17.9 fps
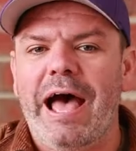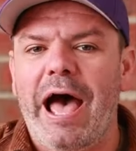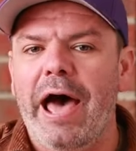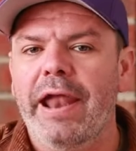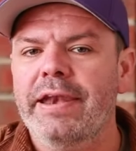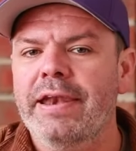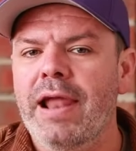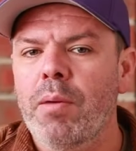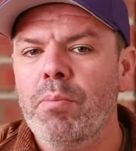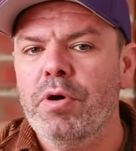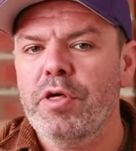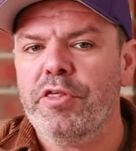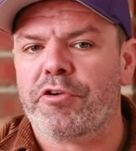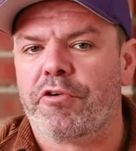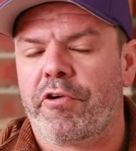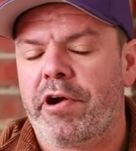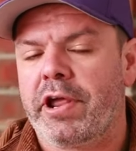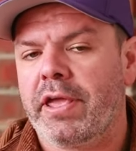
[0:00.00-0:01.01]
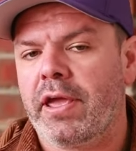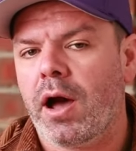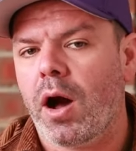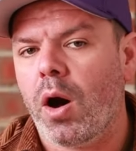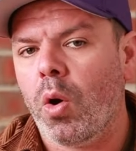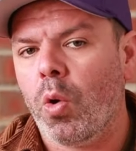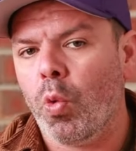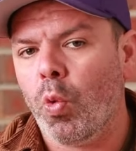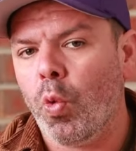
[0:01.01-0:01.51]
And number 3,
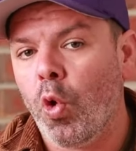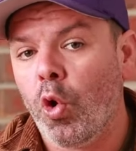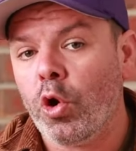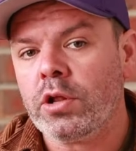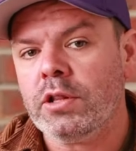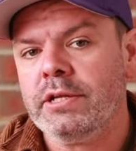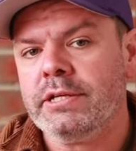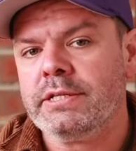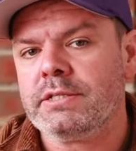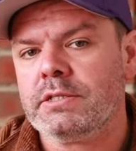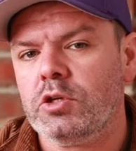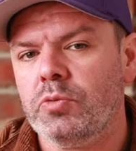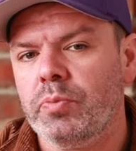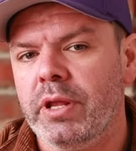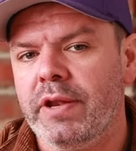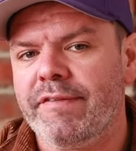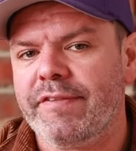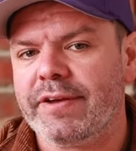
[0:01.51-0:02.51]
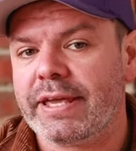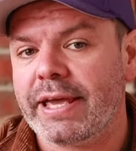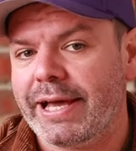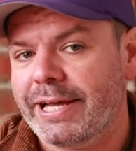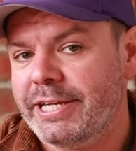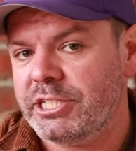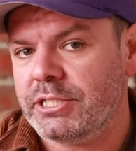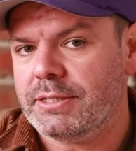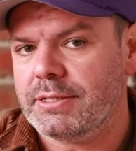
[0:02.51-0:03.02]
waterless
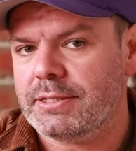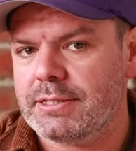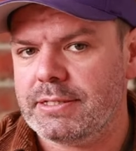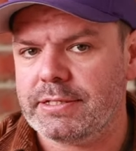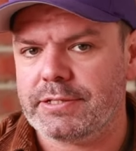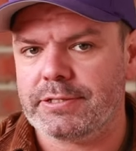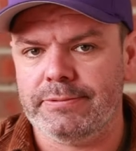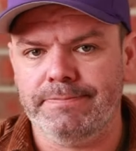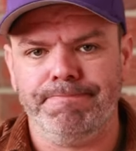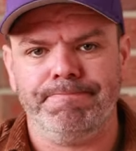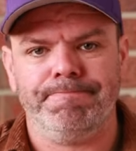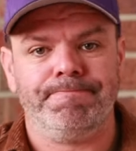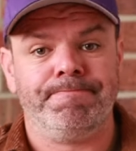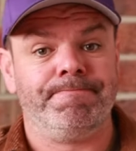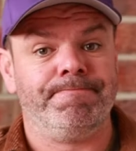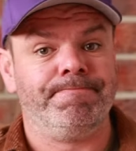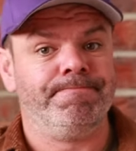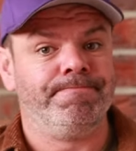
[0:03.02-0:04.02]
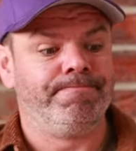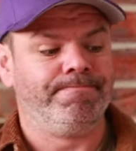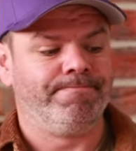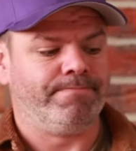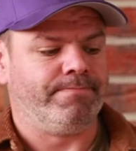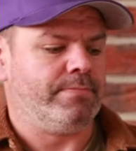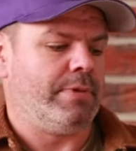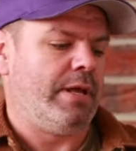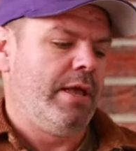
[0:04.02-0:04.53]
humidification system.
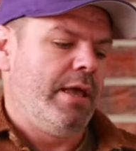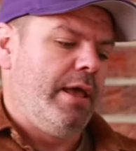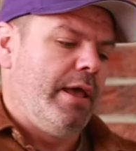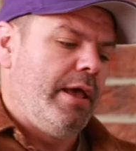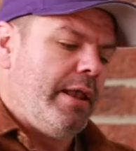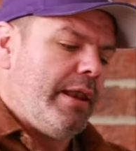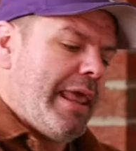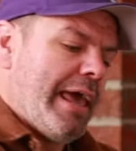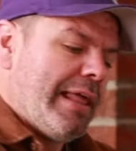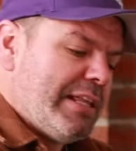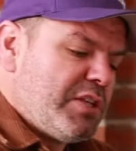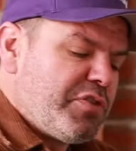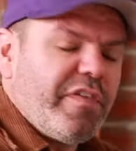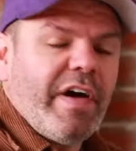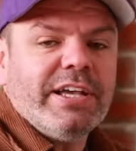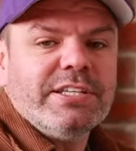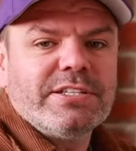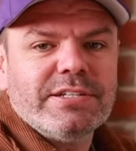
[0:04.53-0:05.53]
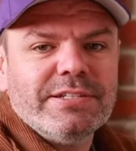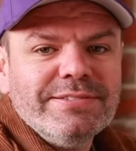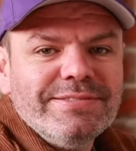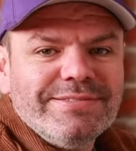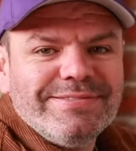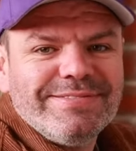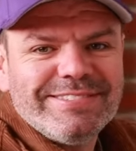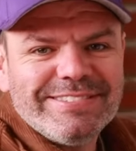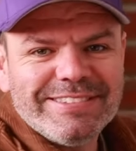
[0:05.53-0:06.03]
Now, let's face it,
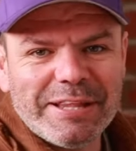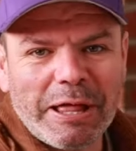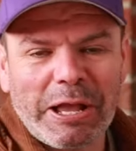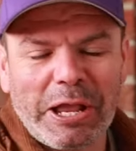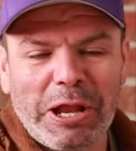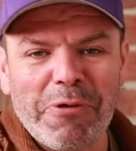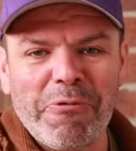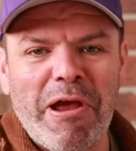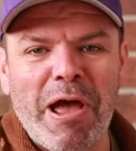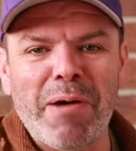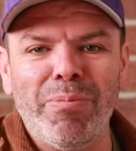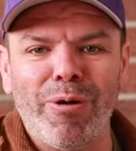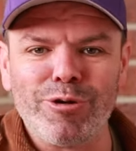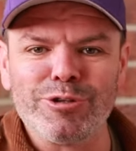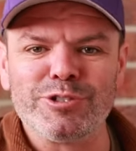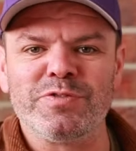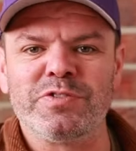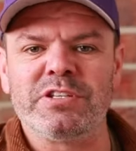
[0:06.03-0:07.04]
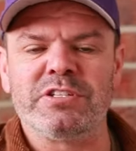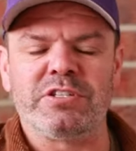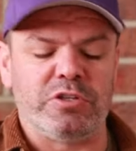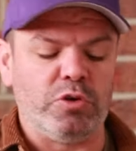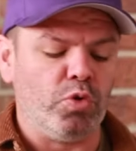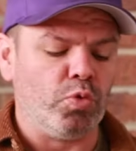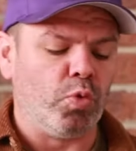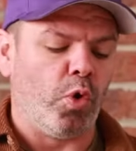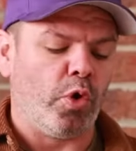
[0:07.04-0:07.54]
lugging around bottles of
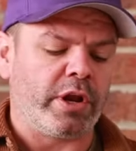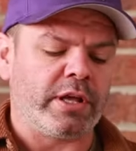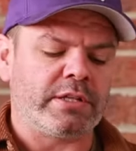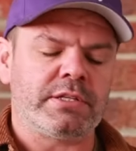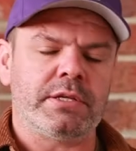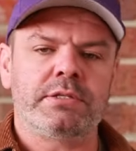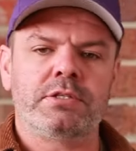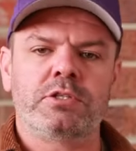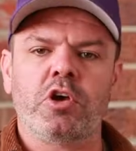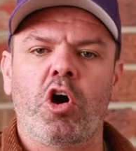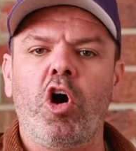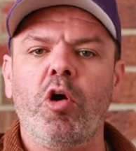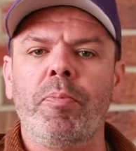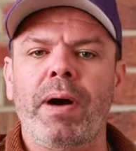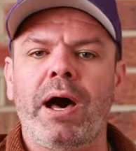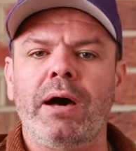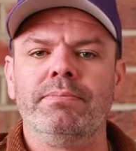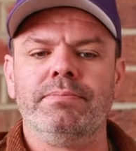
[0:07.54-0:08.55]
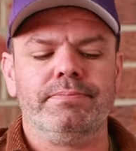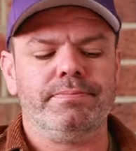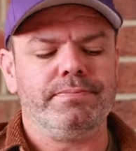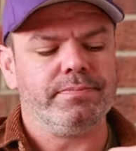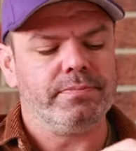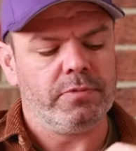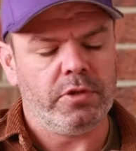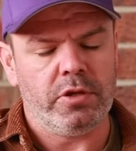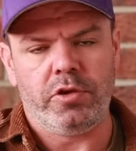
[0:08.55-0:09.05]
distilled water to top up
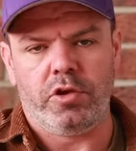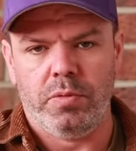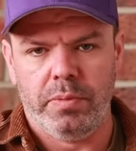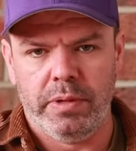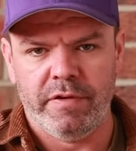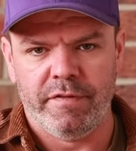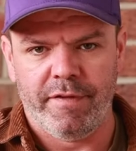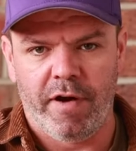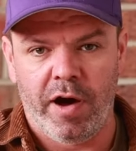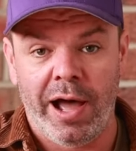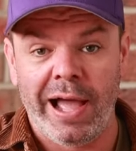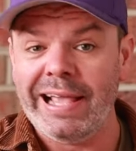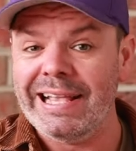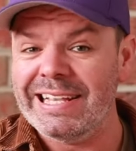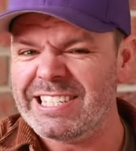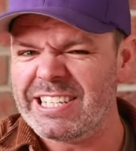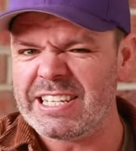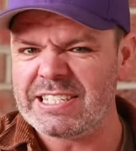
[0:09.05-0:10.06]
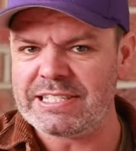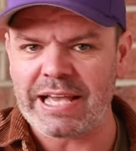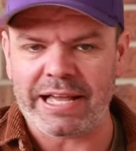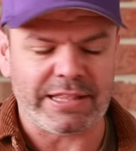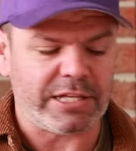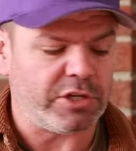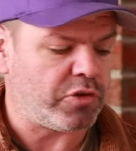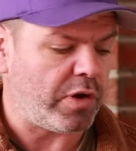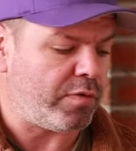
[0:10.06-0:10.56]
your humidifier isn't
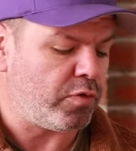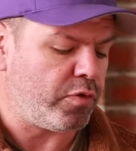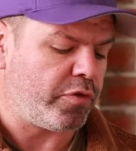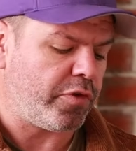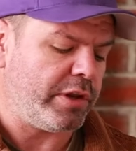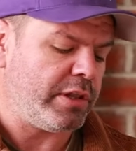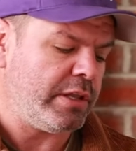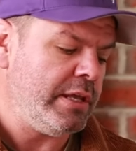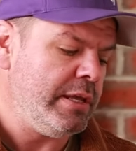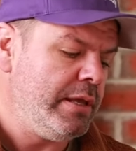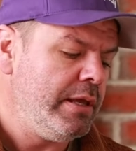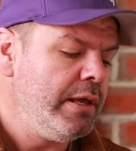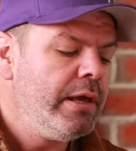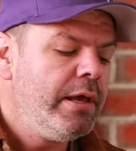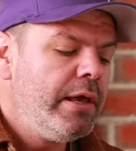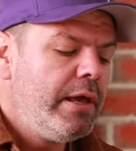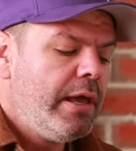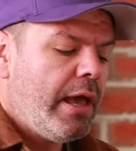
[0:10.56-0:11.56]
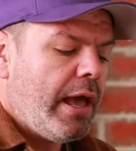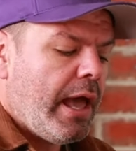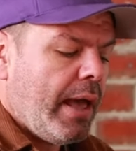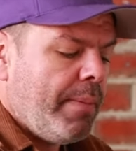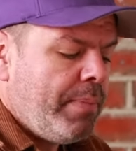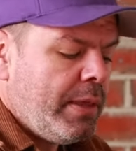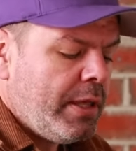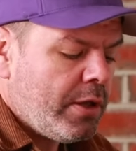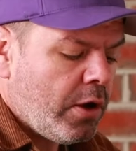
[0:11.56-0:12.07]
exactly travel friendly.
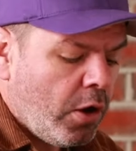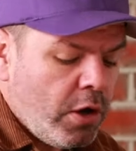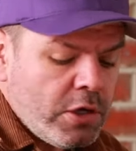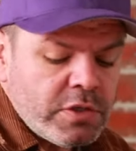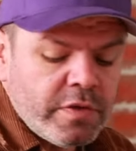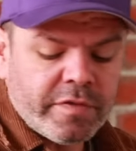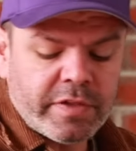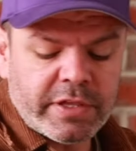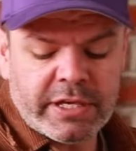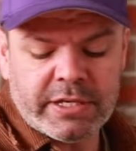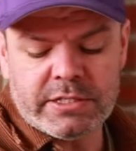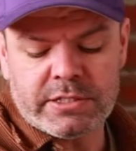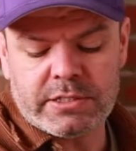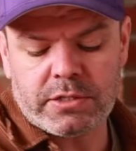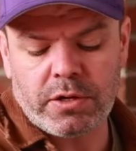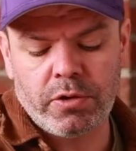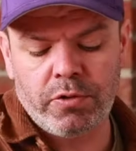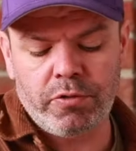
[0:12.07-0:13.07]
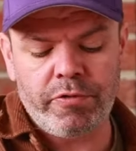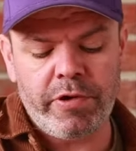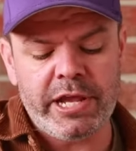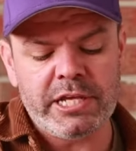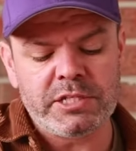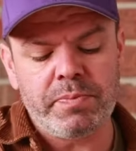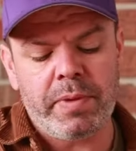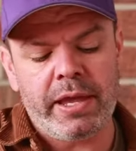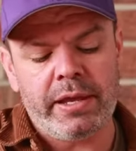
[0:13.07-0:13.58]
And because of this,
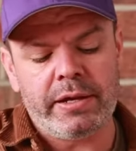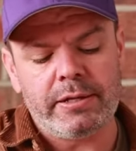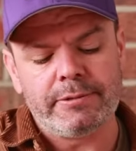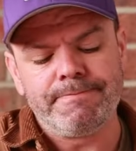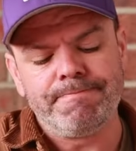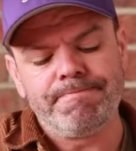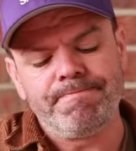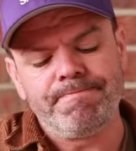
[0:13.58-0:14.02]
ResMed